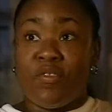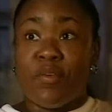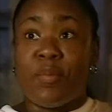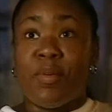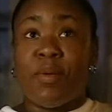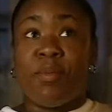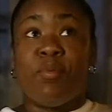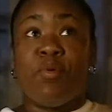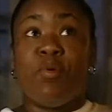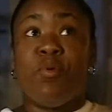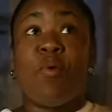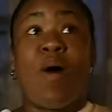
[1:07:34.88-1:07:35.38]
for
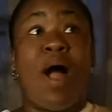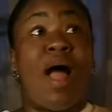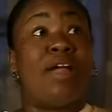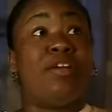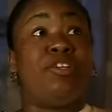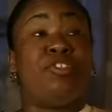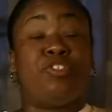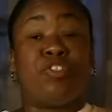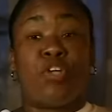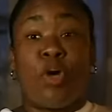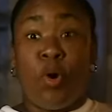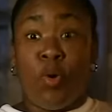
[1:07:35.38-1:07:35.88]
people who I
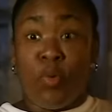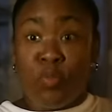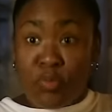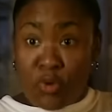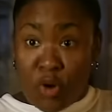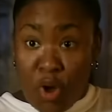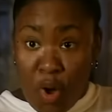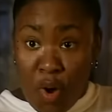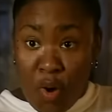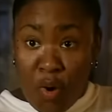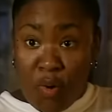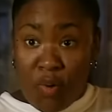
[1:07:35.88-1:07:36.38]
don't
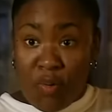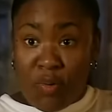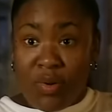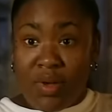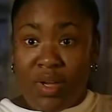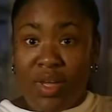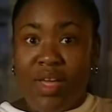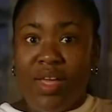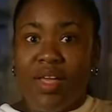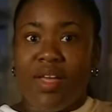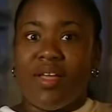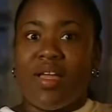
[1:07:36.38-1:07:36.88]
know,
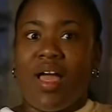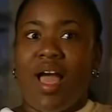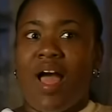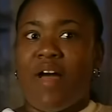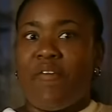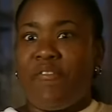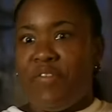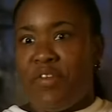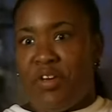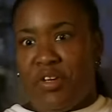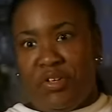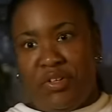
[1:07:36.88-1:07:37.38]
I
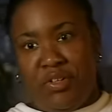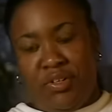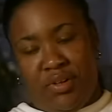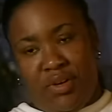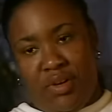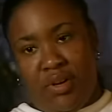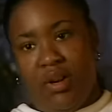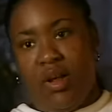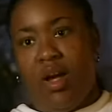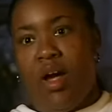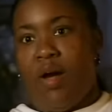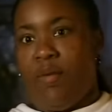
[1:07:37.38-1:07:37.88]
feel a little
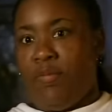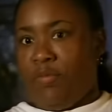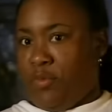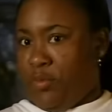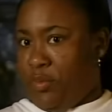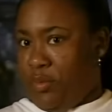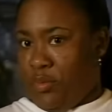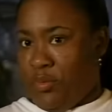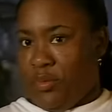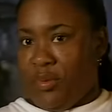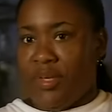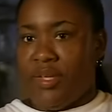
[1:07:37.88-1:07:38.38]

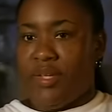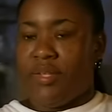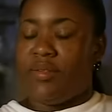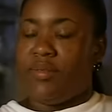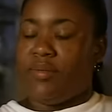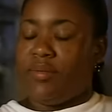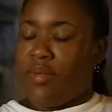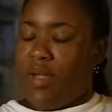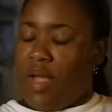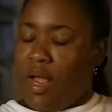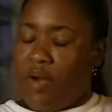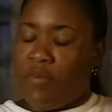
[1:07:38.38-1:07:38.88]
uncomfortable with.
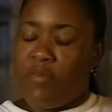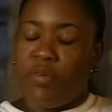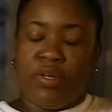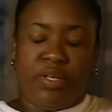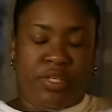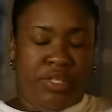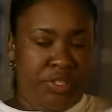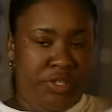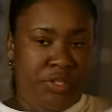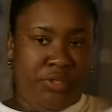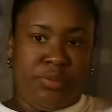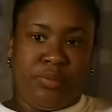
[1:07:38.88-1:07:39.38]
I
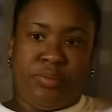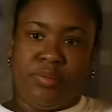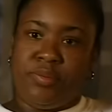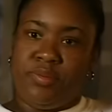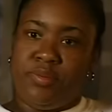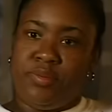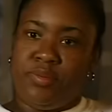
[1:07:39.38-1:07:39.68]
really do.